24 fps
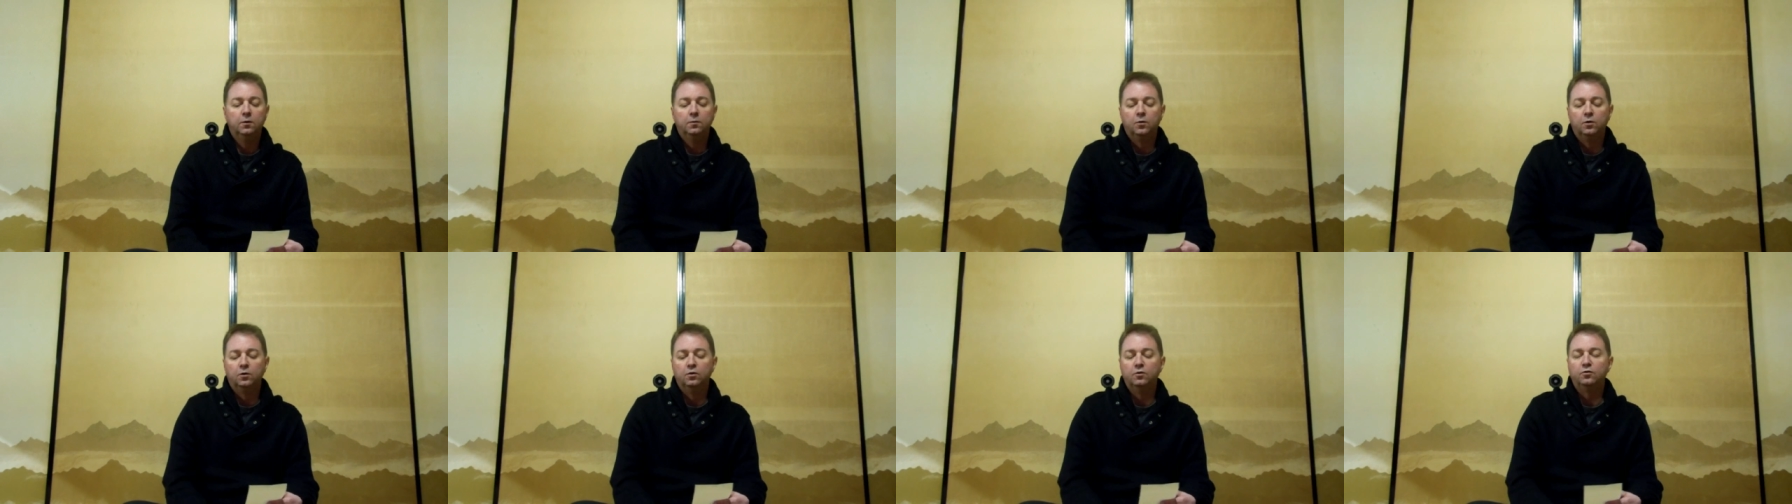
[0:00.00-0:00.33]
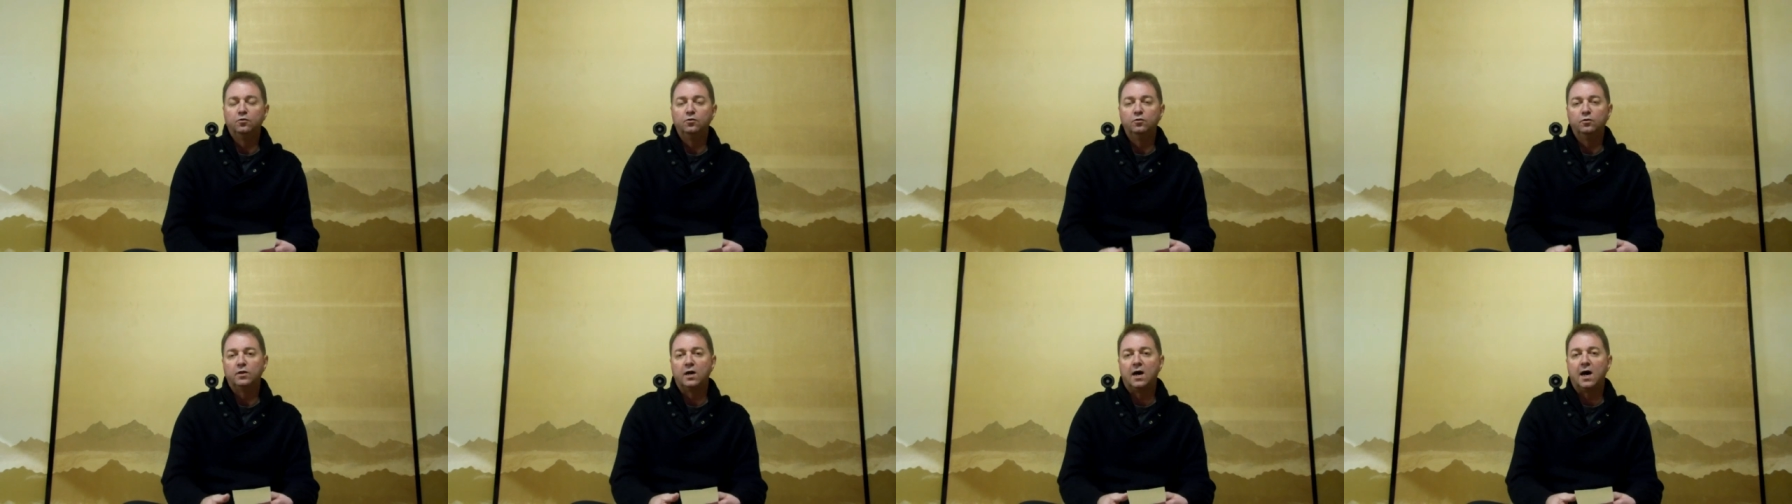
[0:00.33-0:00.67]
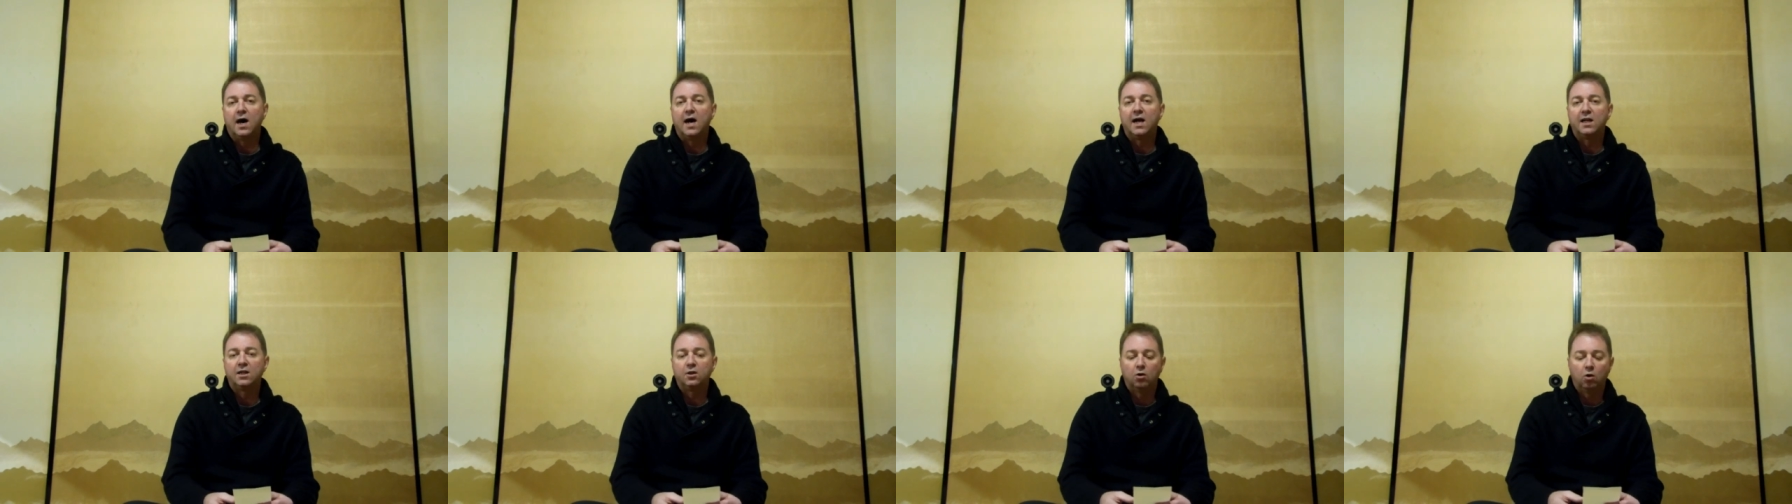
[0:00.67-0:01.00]
or
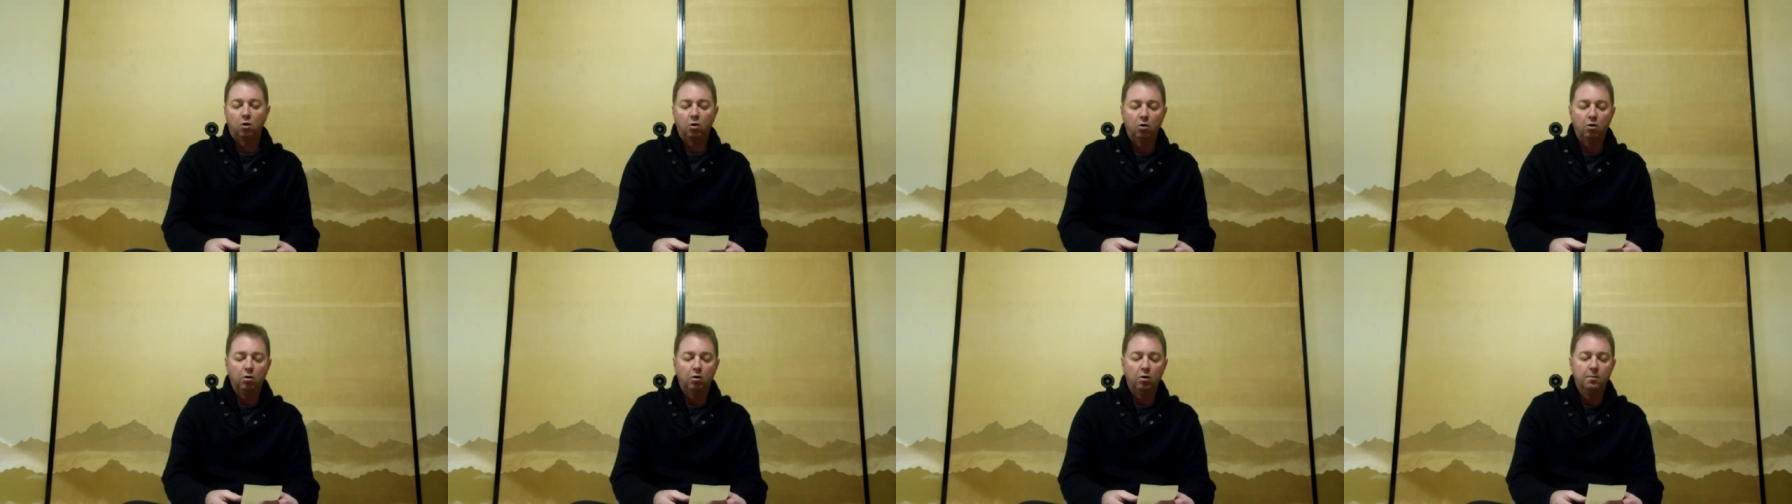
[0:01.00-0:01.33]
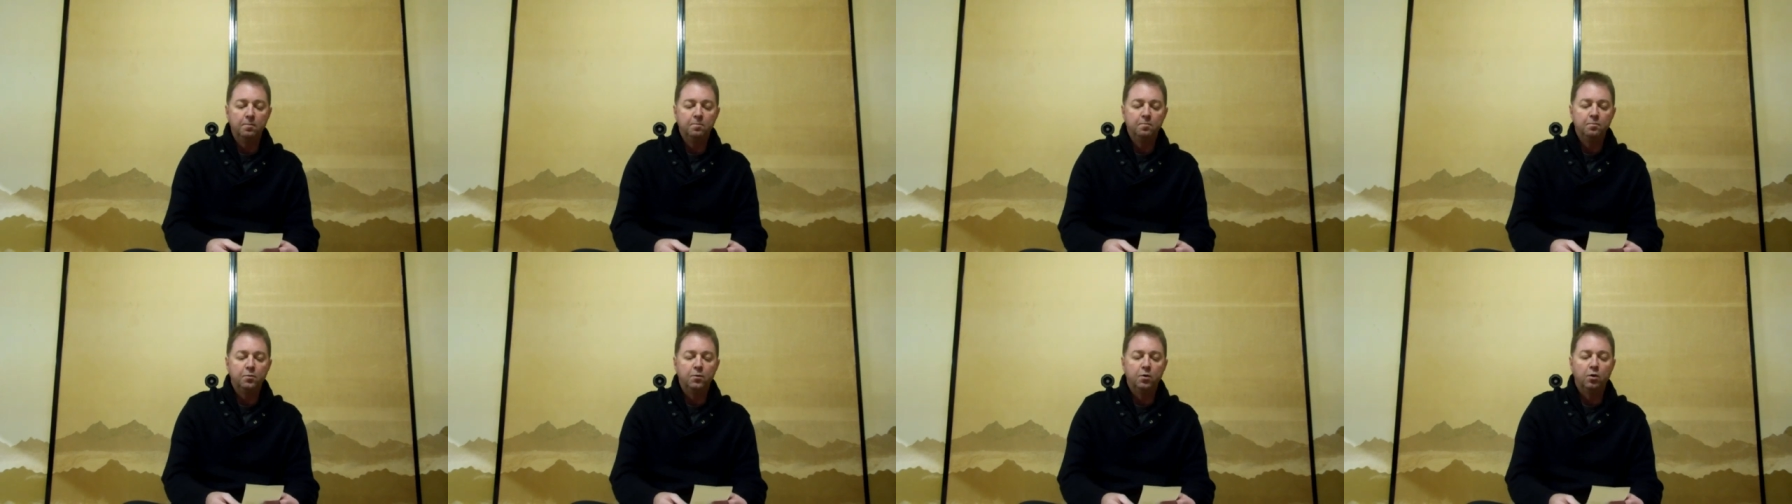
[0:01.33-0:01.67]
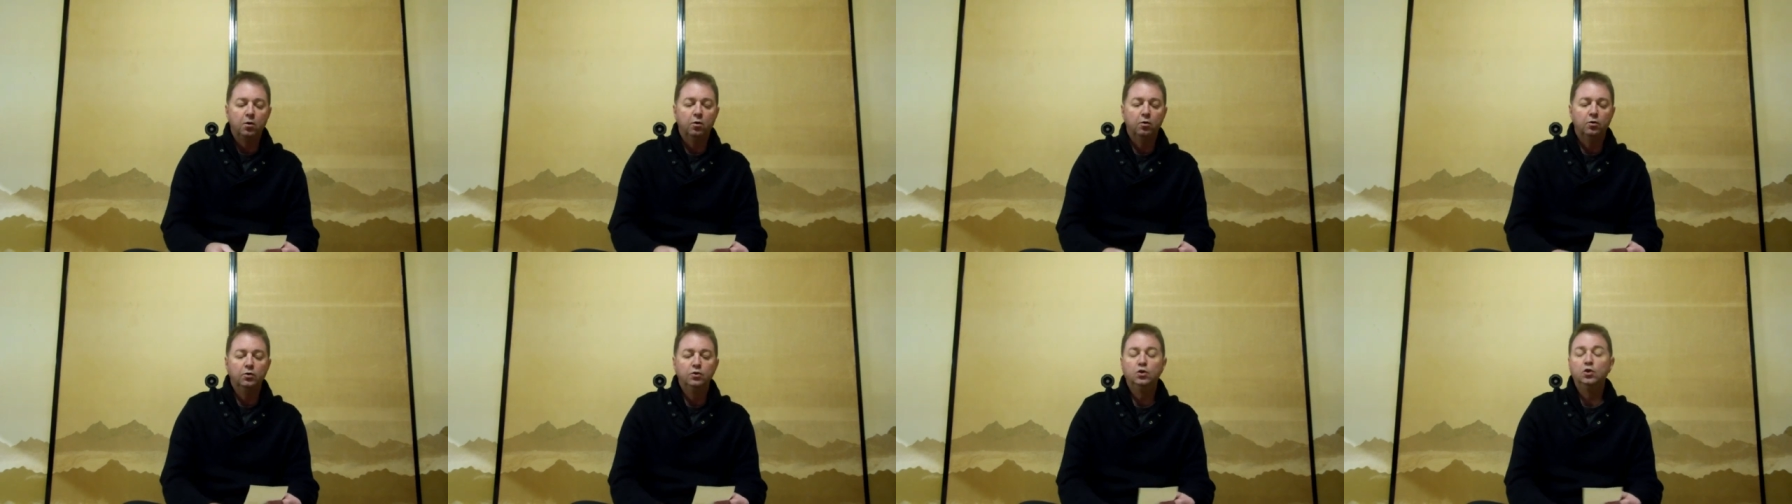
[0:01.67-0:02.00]
sutato,
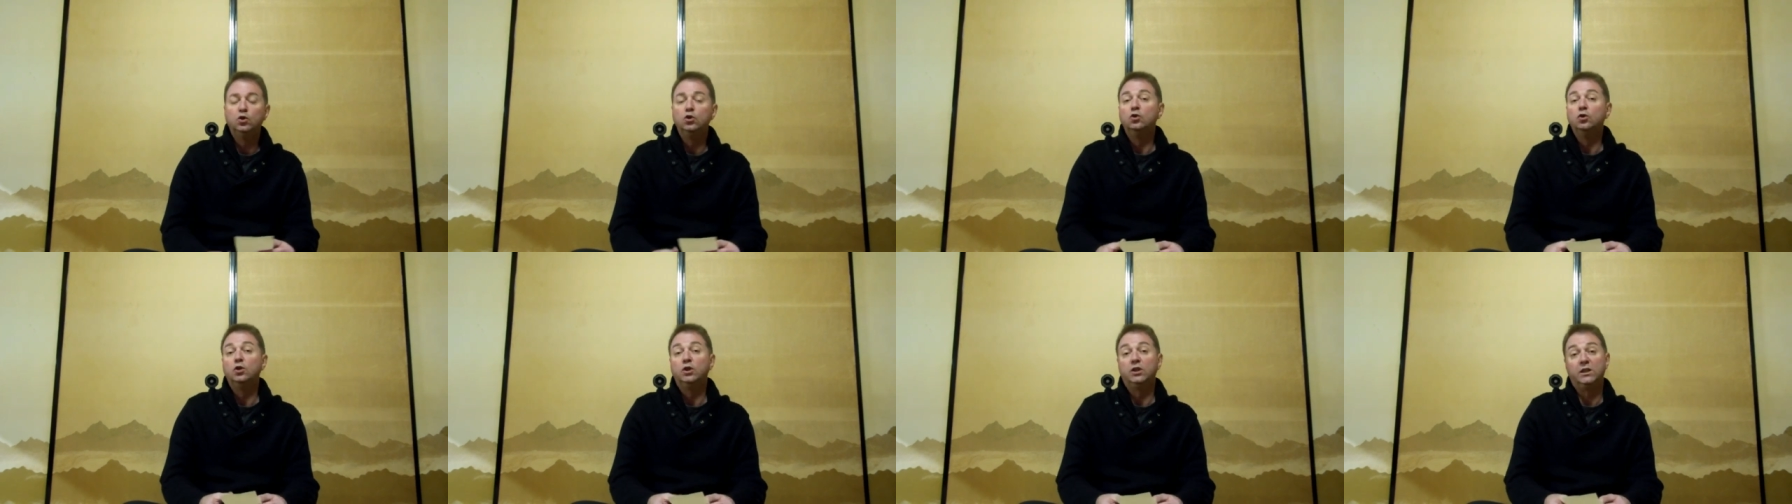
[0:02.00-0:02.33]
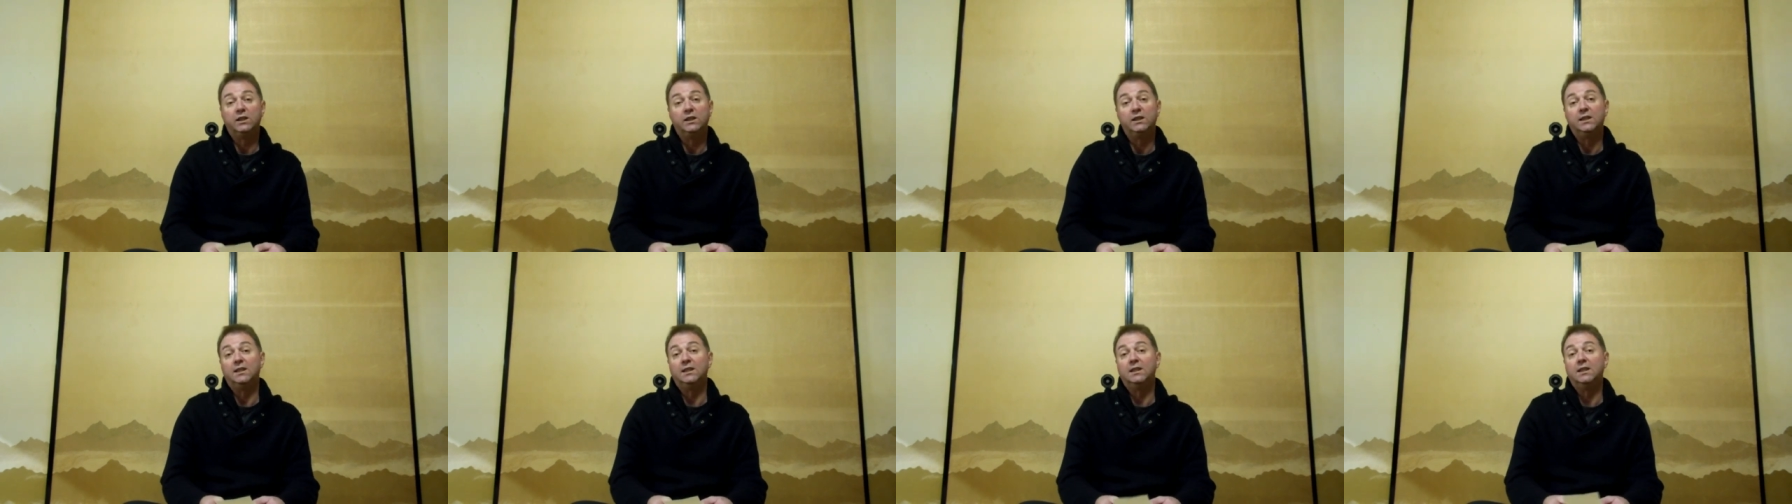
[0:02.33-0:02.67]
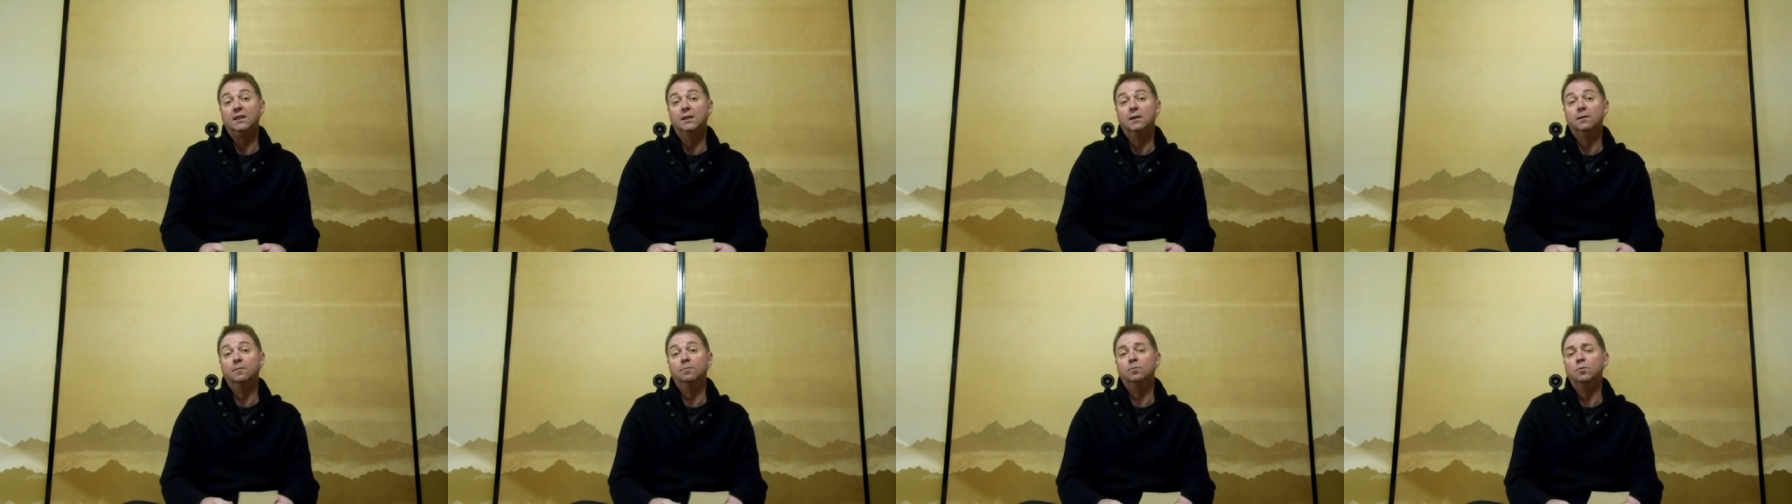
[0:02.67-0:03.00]
or jushi,
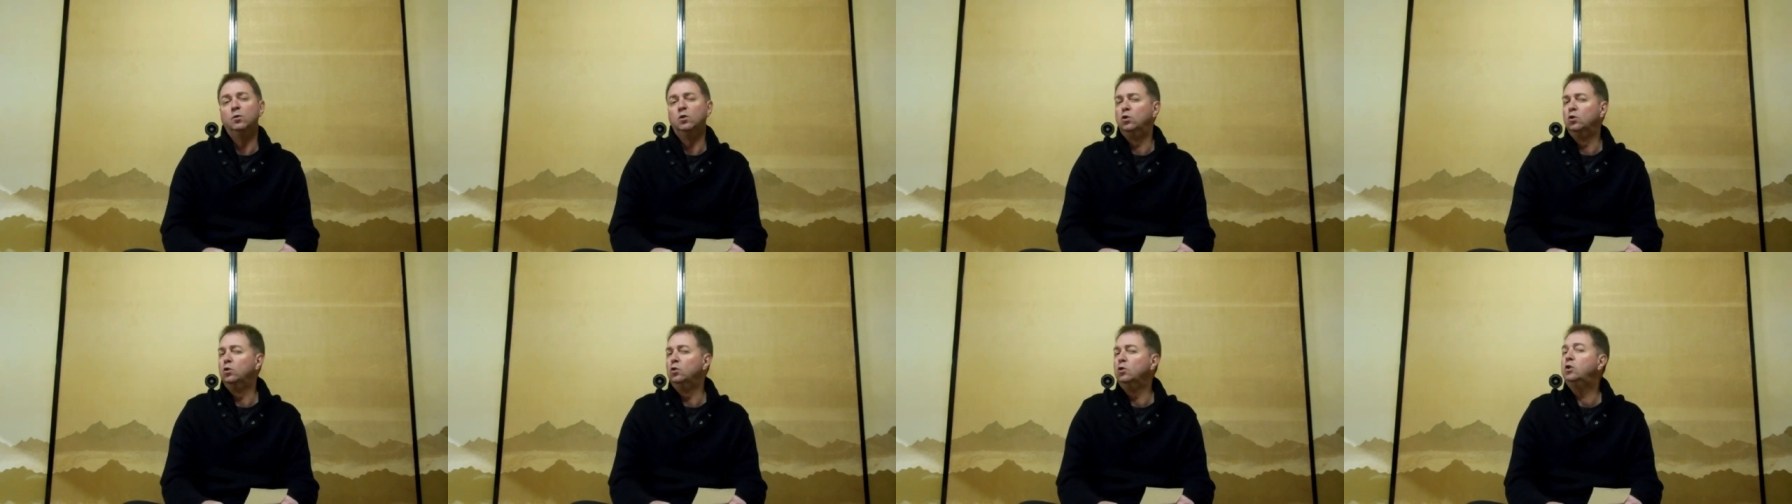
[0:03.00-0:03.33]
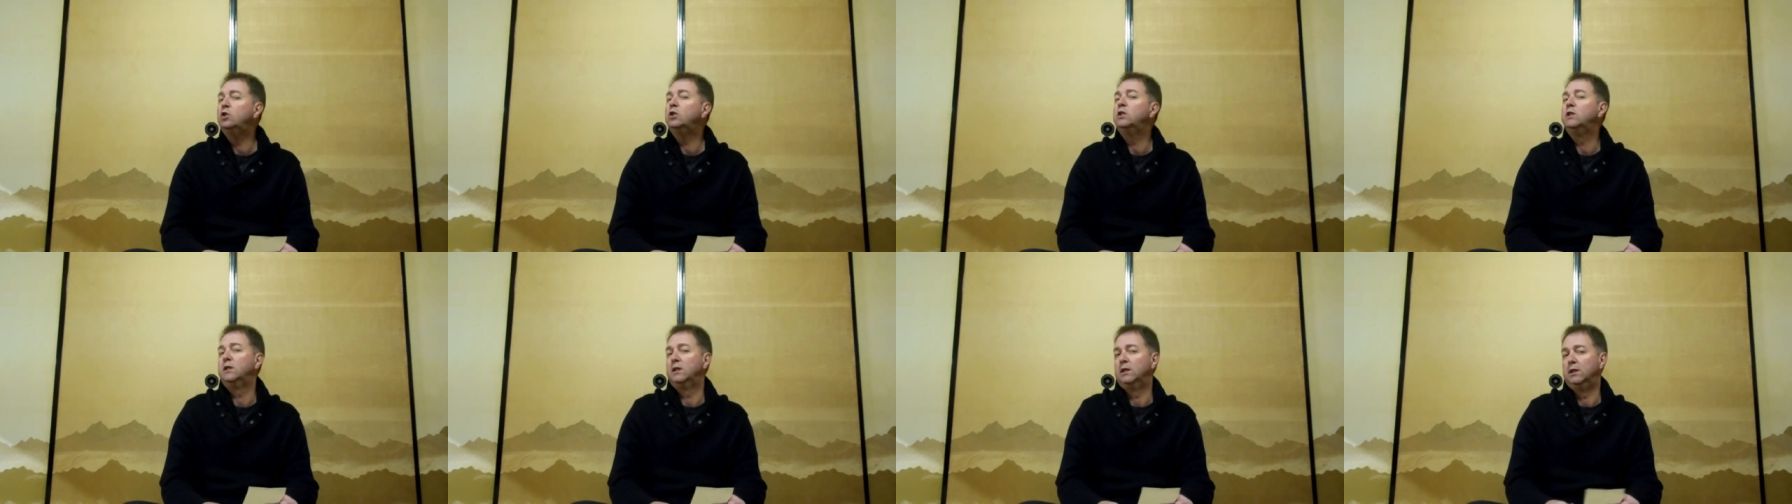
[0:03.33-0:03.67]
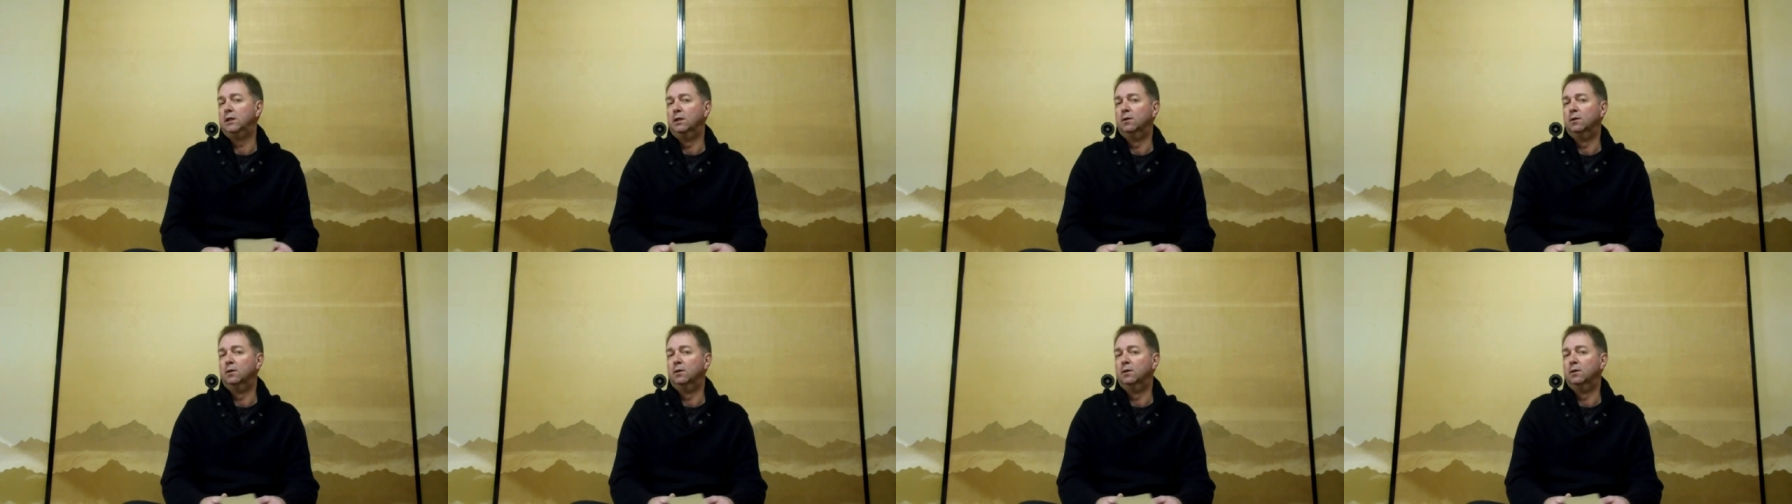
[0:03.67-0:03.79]
jushi,